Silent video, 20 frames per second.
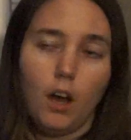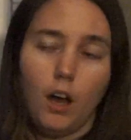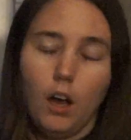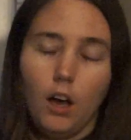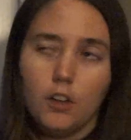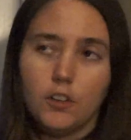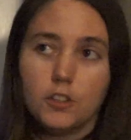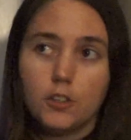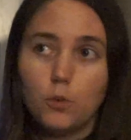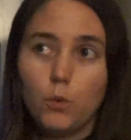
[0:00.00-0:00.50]

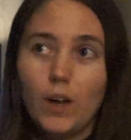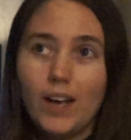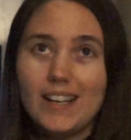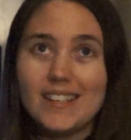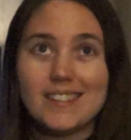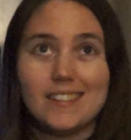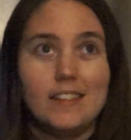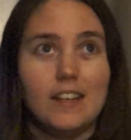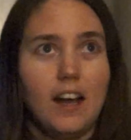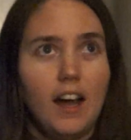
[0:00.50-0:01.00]

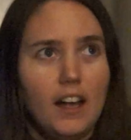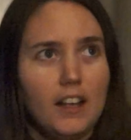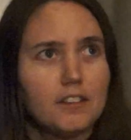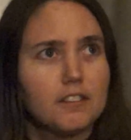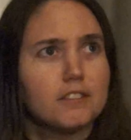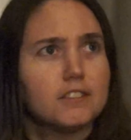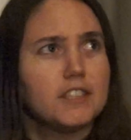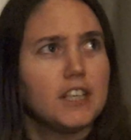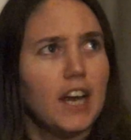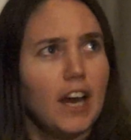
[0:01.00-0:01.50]
Otherwise, not
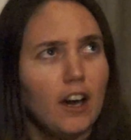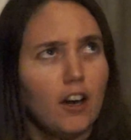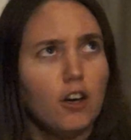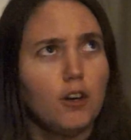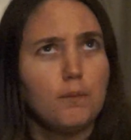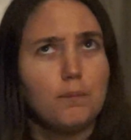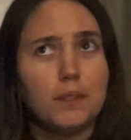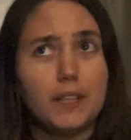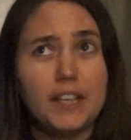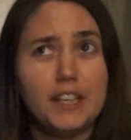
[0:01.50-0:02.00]

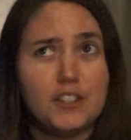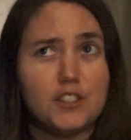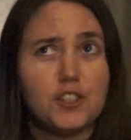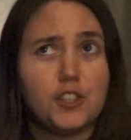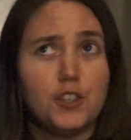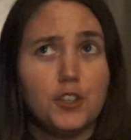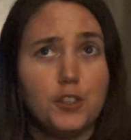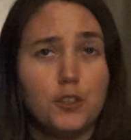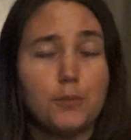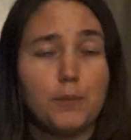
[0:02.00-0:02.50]
terribly
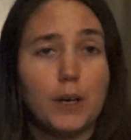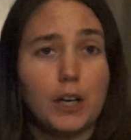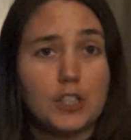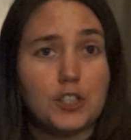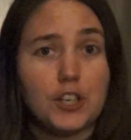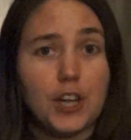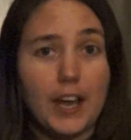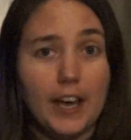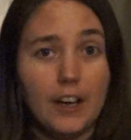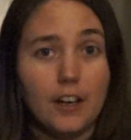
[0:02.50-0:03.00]
too
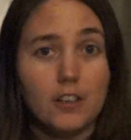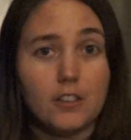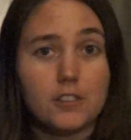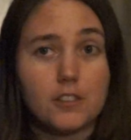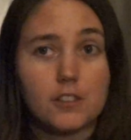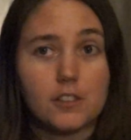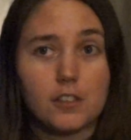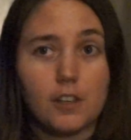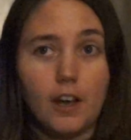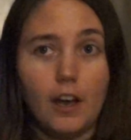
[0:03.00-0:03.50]
much
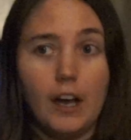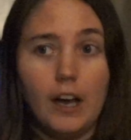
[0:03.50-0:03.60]
else.